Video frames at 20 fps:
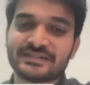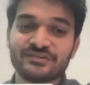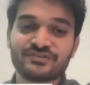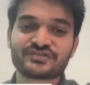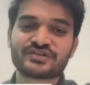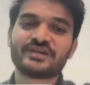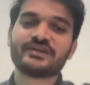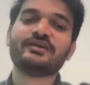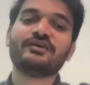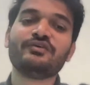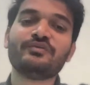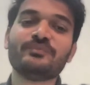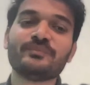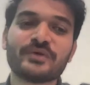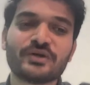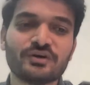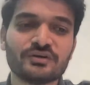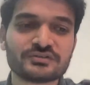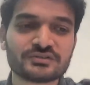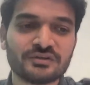They have shut down
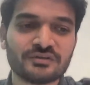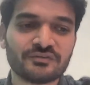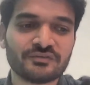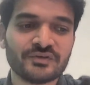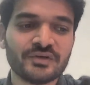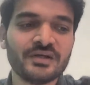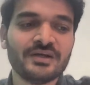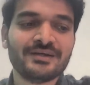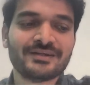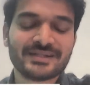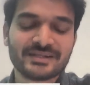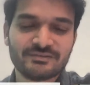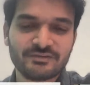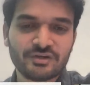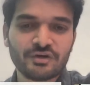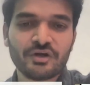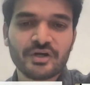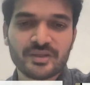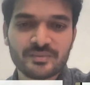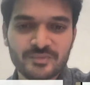because of they were
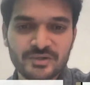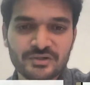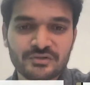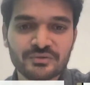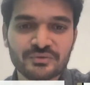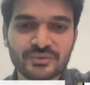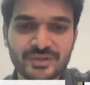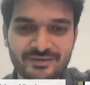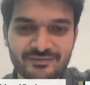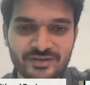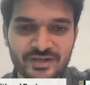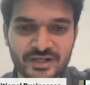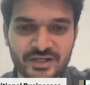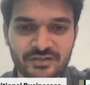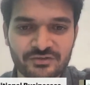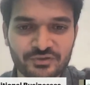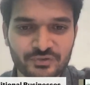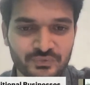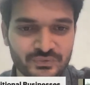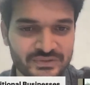not able to
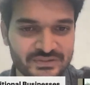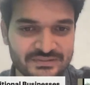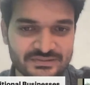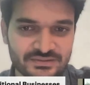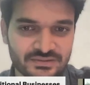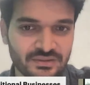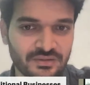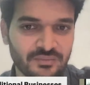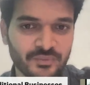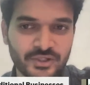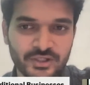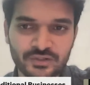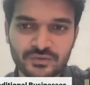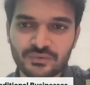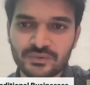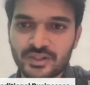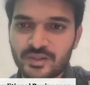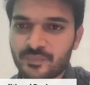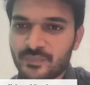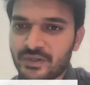navigate through this
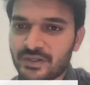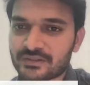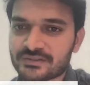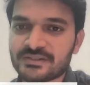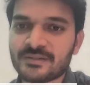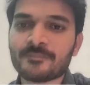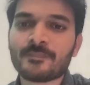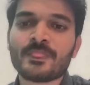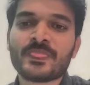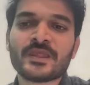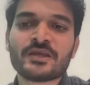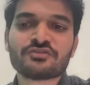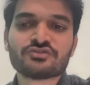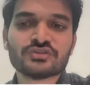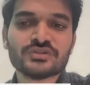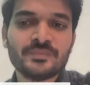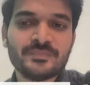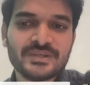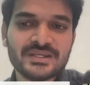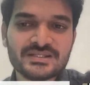particular path. So
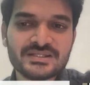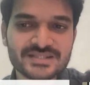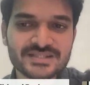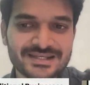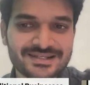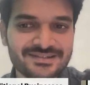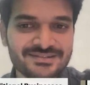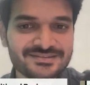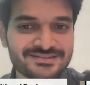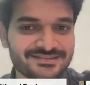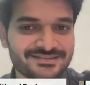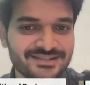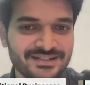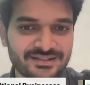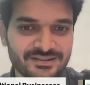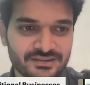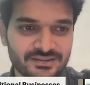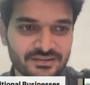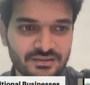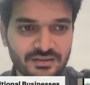the main challenges
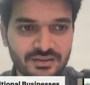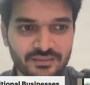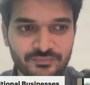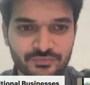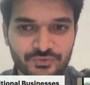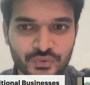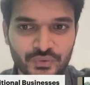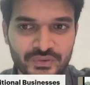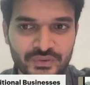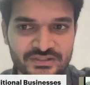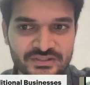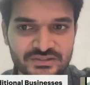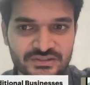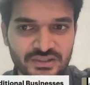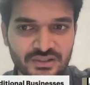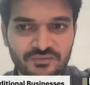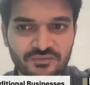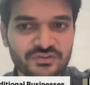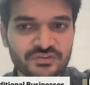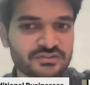that come through is
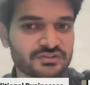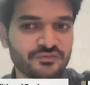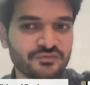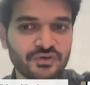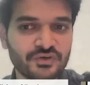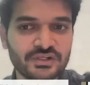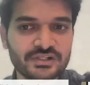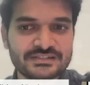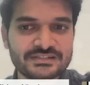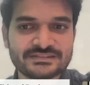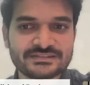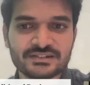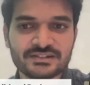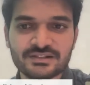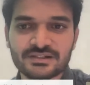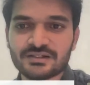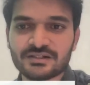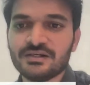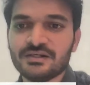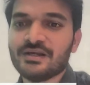first of all is
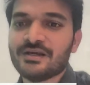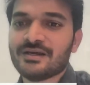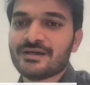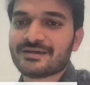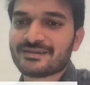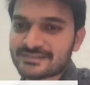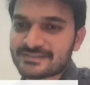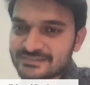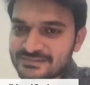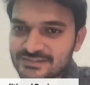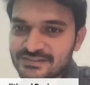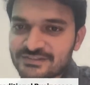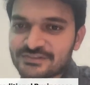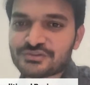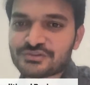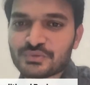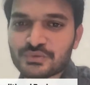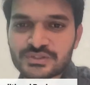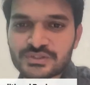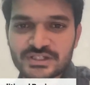the
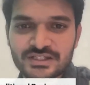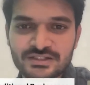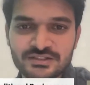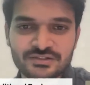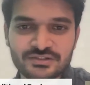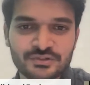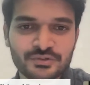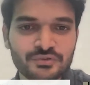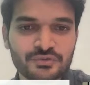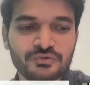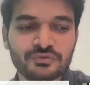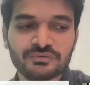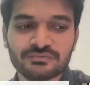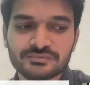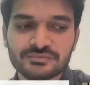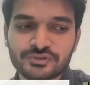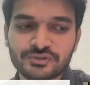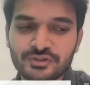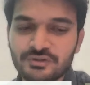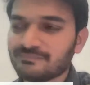resistance to change due
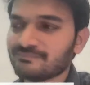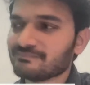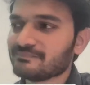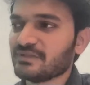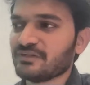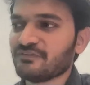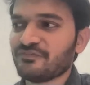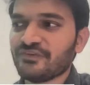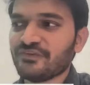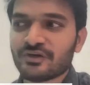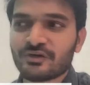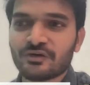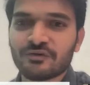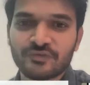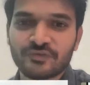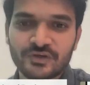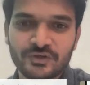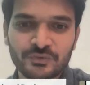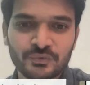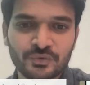to a fear
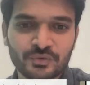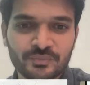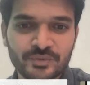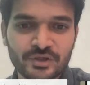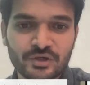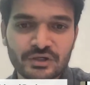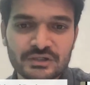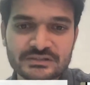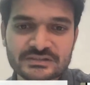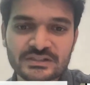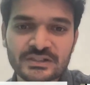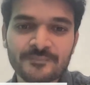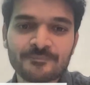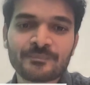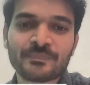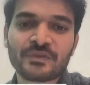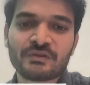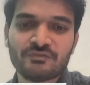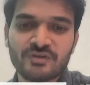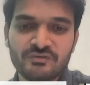of unknown, because
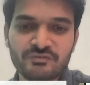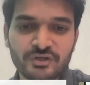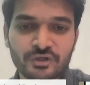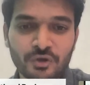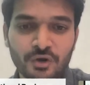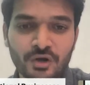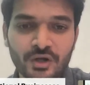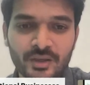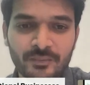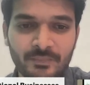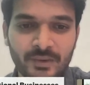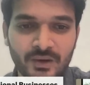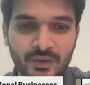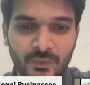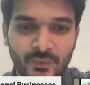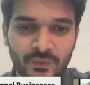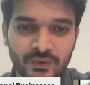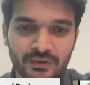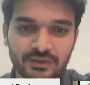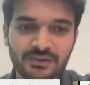when we talk
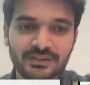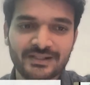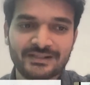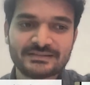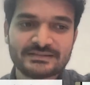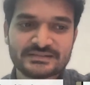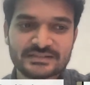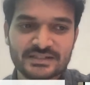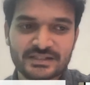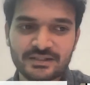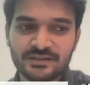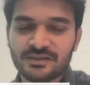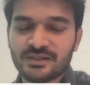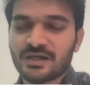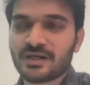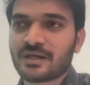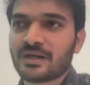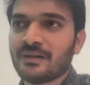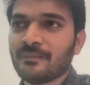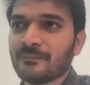about, let's say,
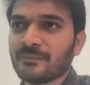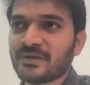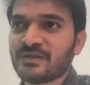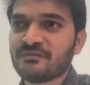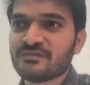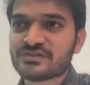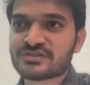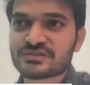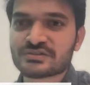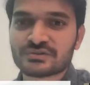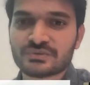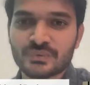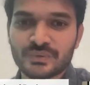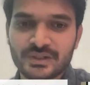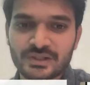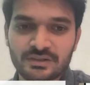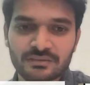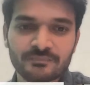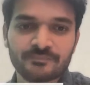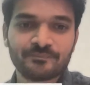a company which is
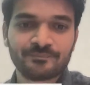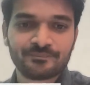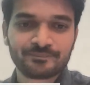doing